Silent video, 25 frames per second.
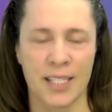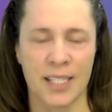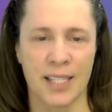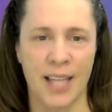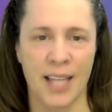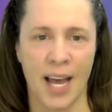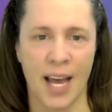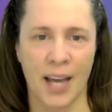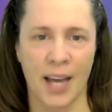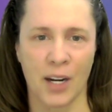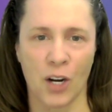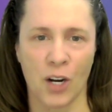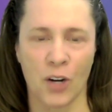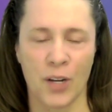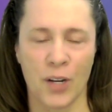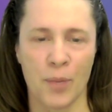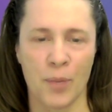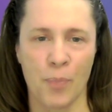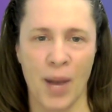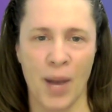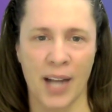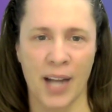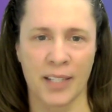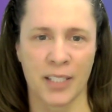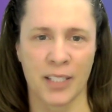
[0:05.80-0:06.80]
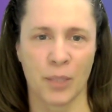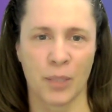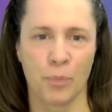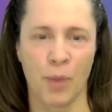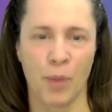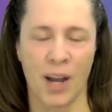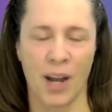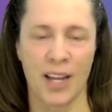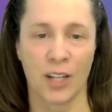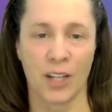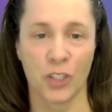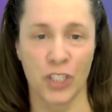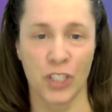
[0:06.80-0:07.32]
that are impacted by
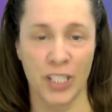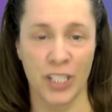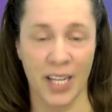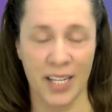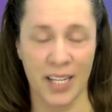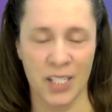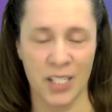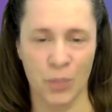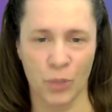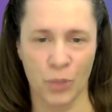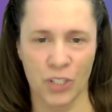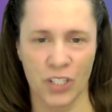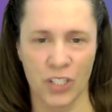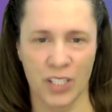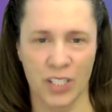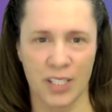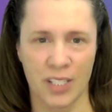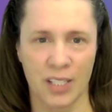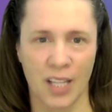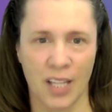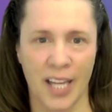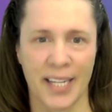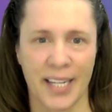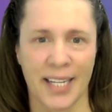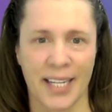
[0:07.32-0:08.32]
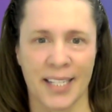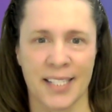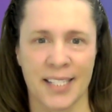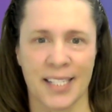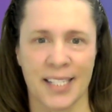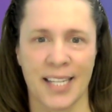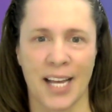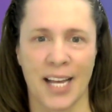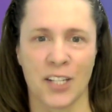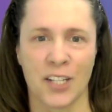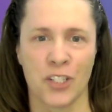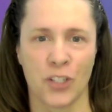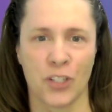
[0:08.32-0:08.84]
LGS, which is
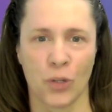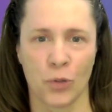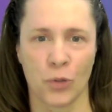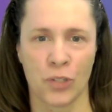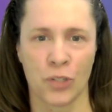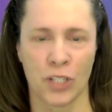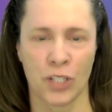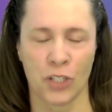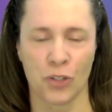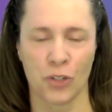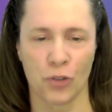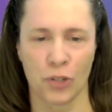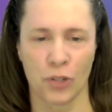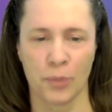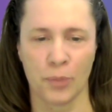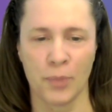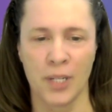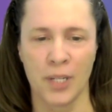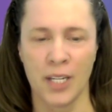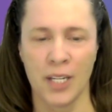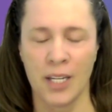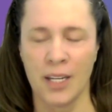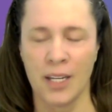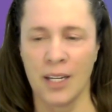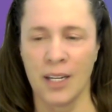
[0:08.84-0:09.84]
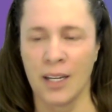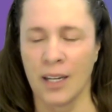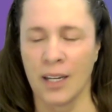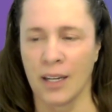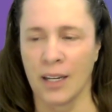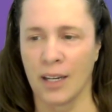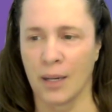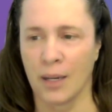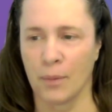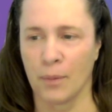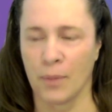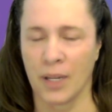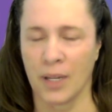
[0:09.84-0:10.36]
Lennox-Gastaut Syndrome.
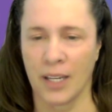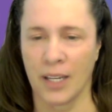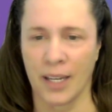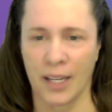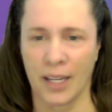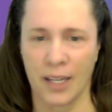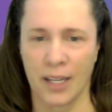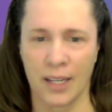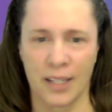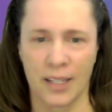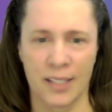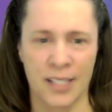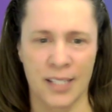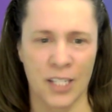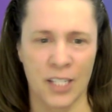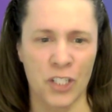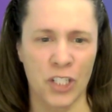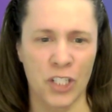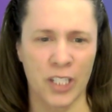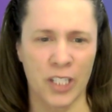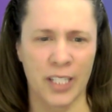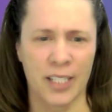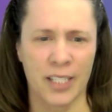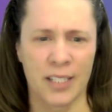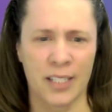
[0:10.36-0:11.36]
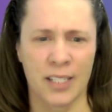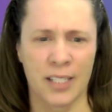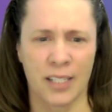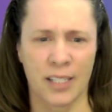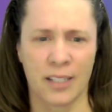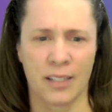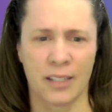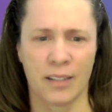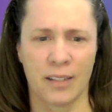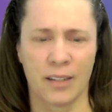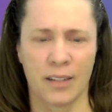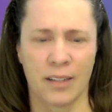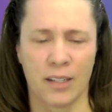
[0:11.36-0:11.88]
And essentially, it's
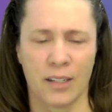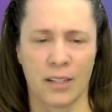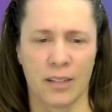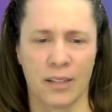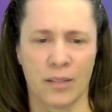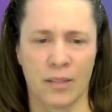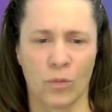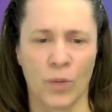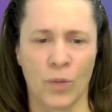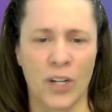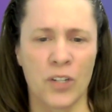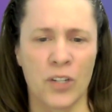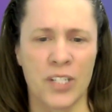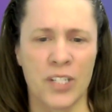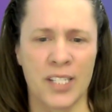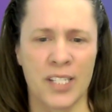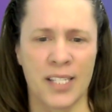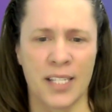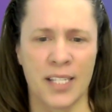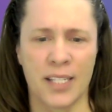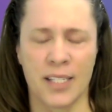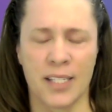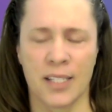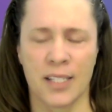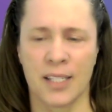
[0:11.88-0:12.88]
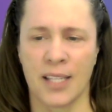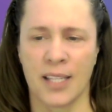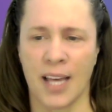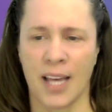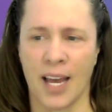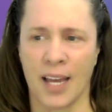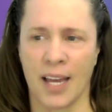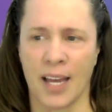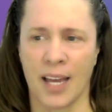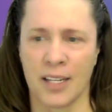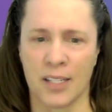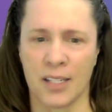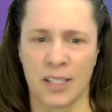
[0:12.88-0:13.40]
a rare disease
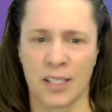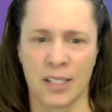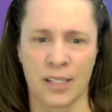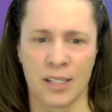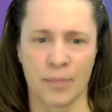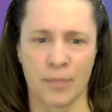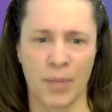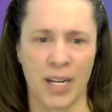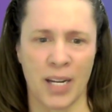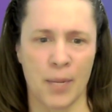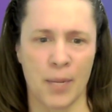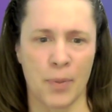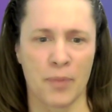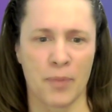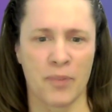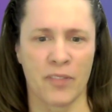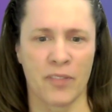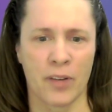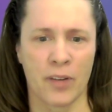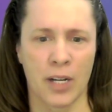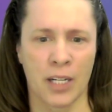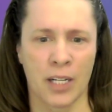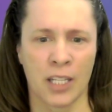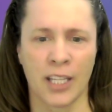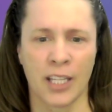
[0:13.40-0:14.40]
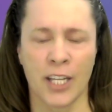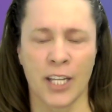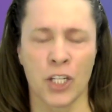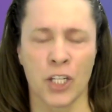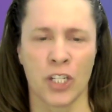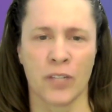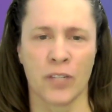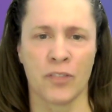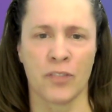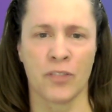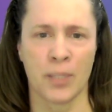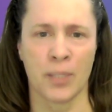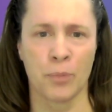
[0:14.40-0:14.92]
that is made up of a collection
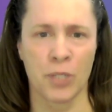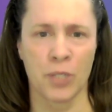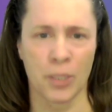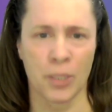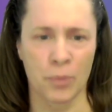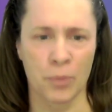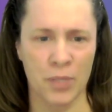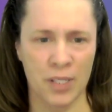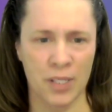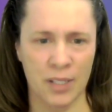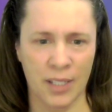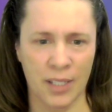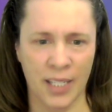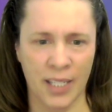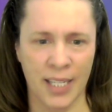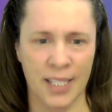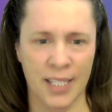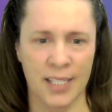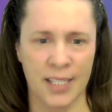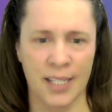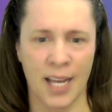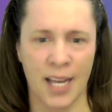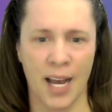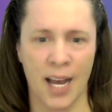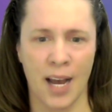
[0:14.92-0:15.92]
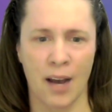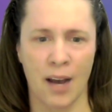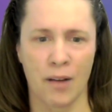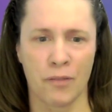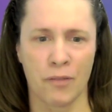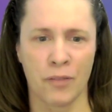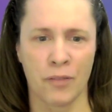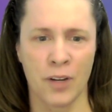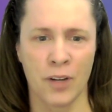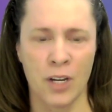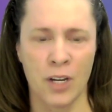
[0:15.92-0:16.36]
of symptoms. The kids have